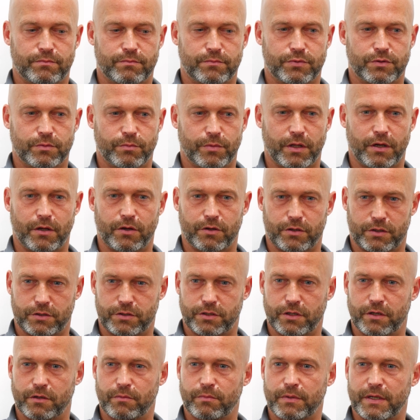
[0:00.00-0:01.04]
Some of the longer
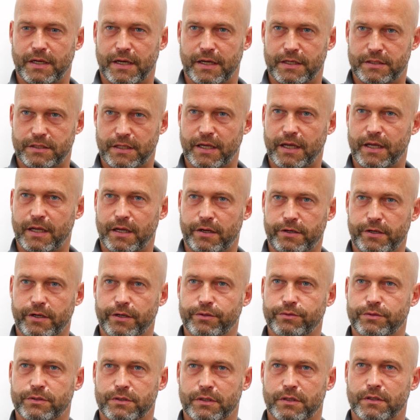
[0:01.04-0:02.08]
term guys are getting
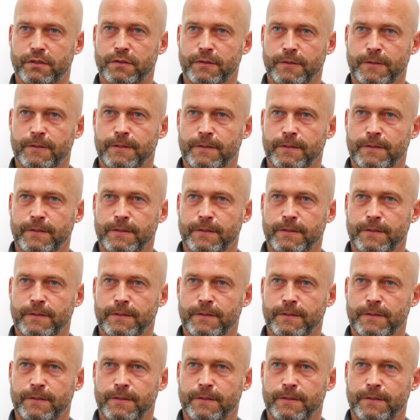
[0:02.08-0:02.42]
closer.